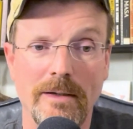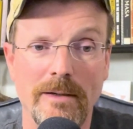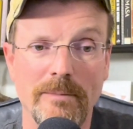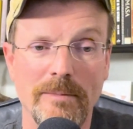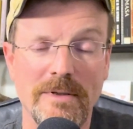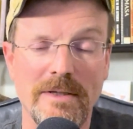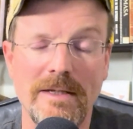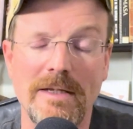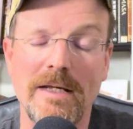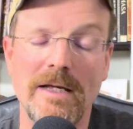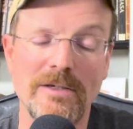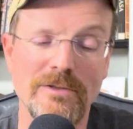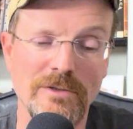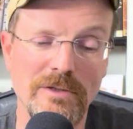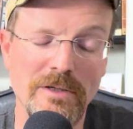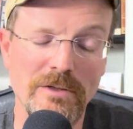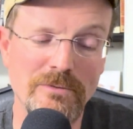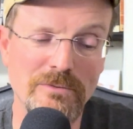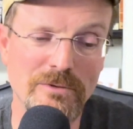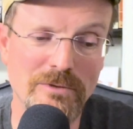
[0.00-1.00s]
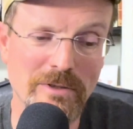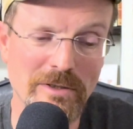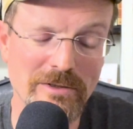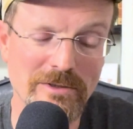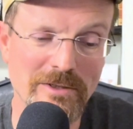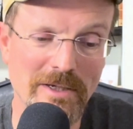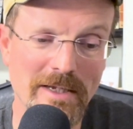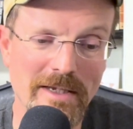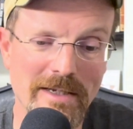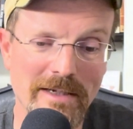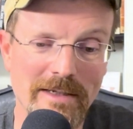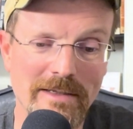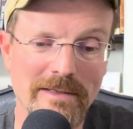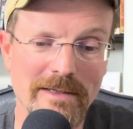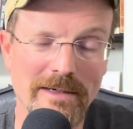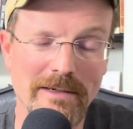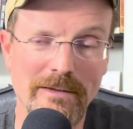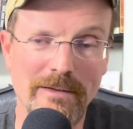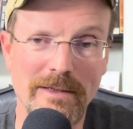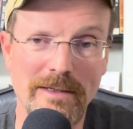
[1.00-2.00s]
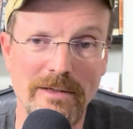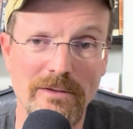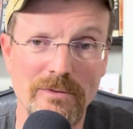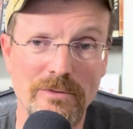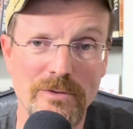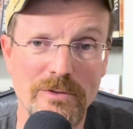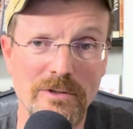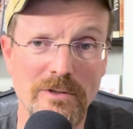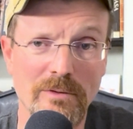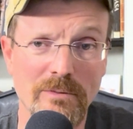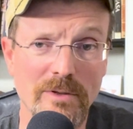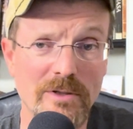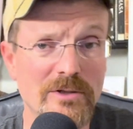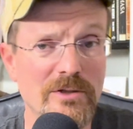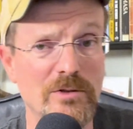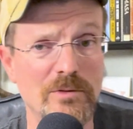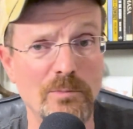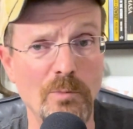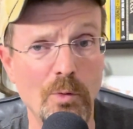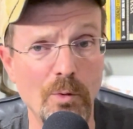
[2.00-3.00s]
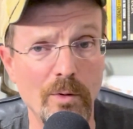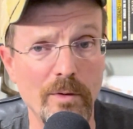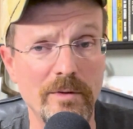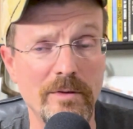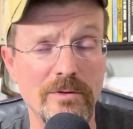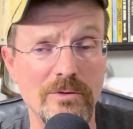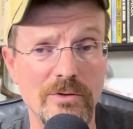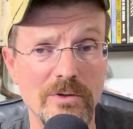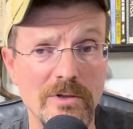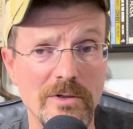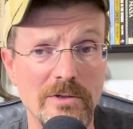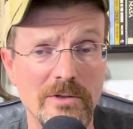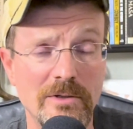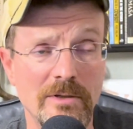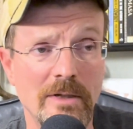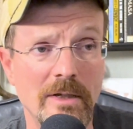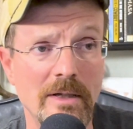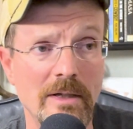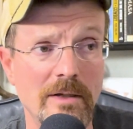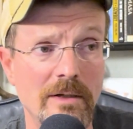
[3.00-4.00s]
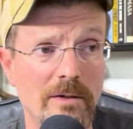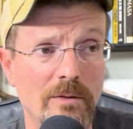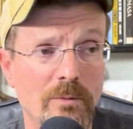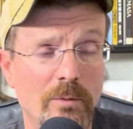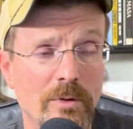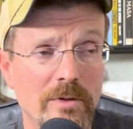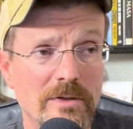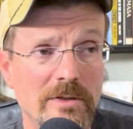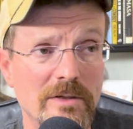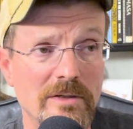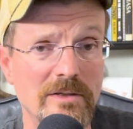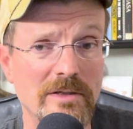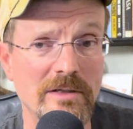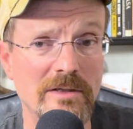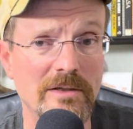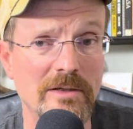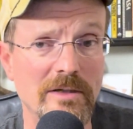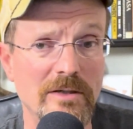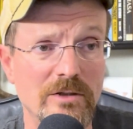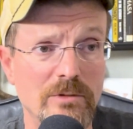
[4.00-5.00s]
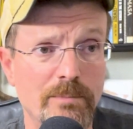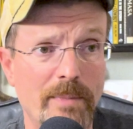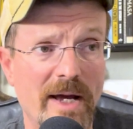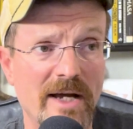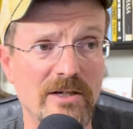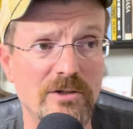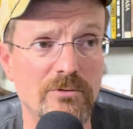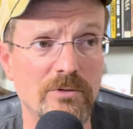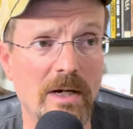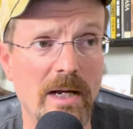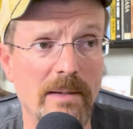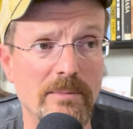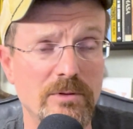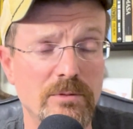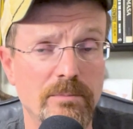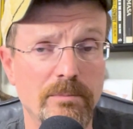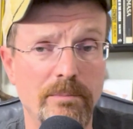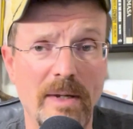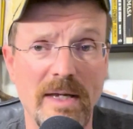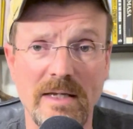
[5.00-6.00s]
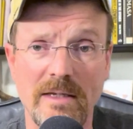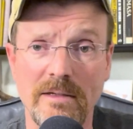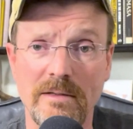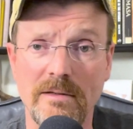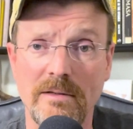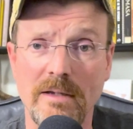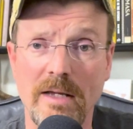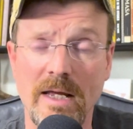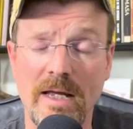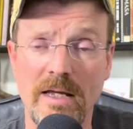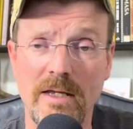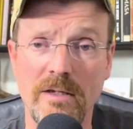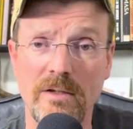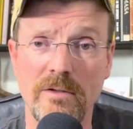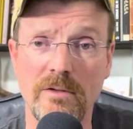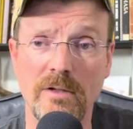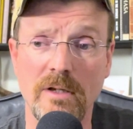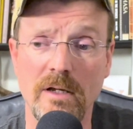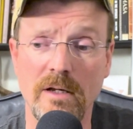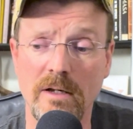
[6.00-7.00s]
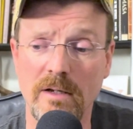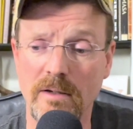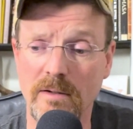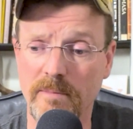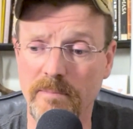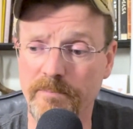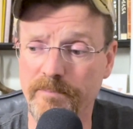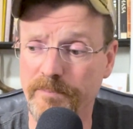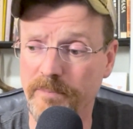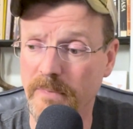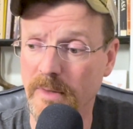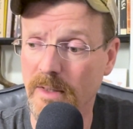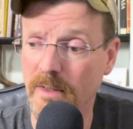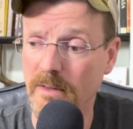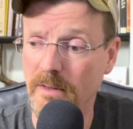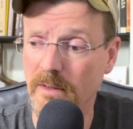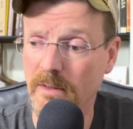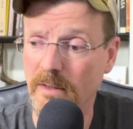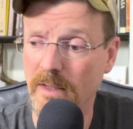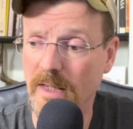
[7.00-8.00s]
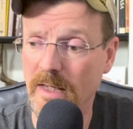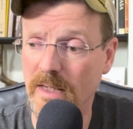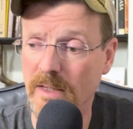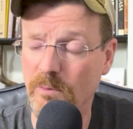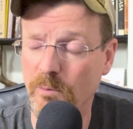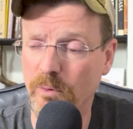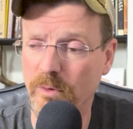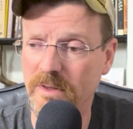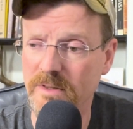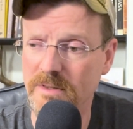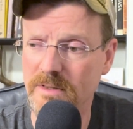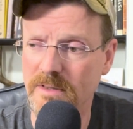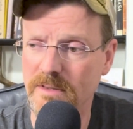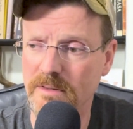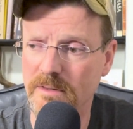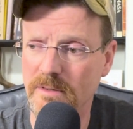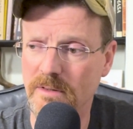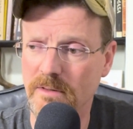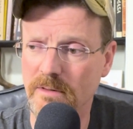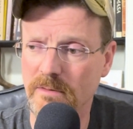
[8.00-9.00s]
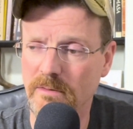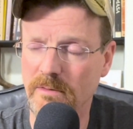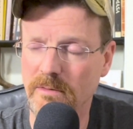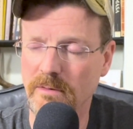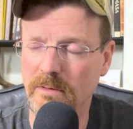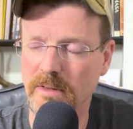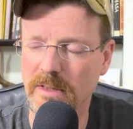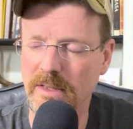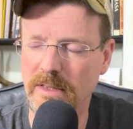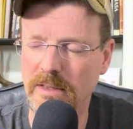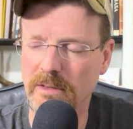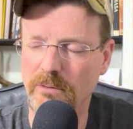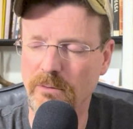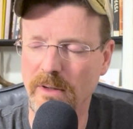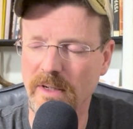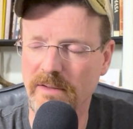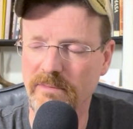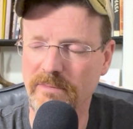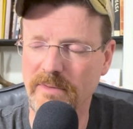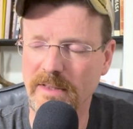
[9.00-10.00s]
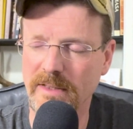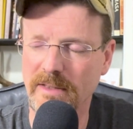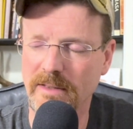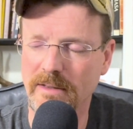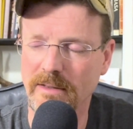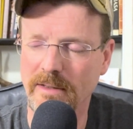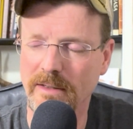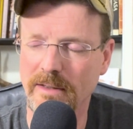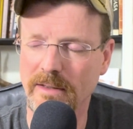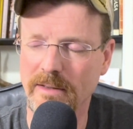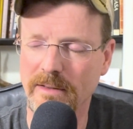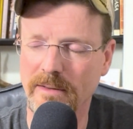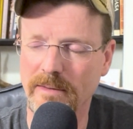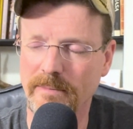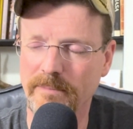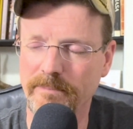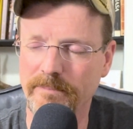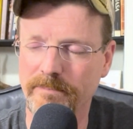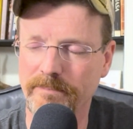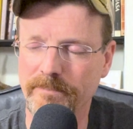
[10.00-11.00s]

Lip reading: He has an interesting saying in there. He goes, this is more than just, what is it? He says, backstraps, bacon, and and what is it? The gravy, cream